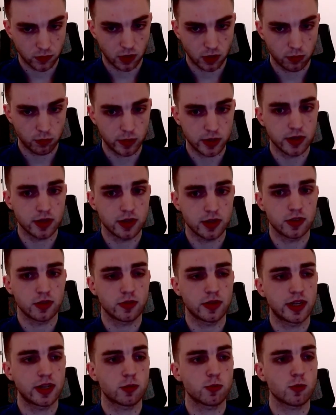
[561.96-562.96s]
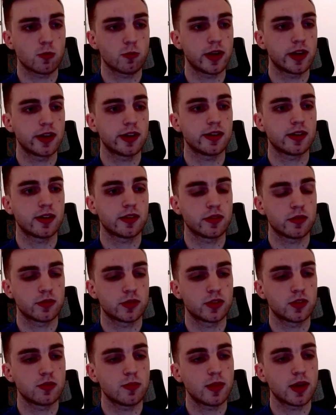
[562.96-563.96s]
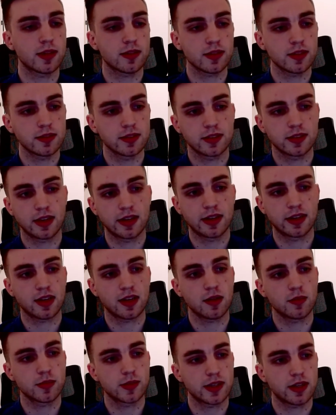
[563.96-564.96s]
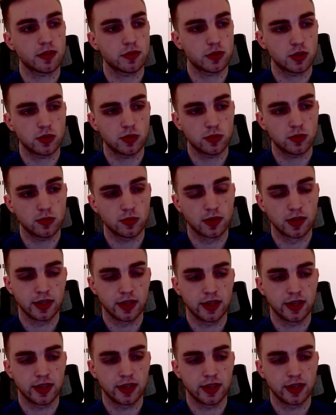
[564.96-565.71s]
We do an equal weighting on those two methods, and it comes out to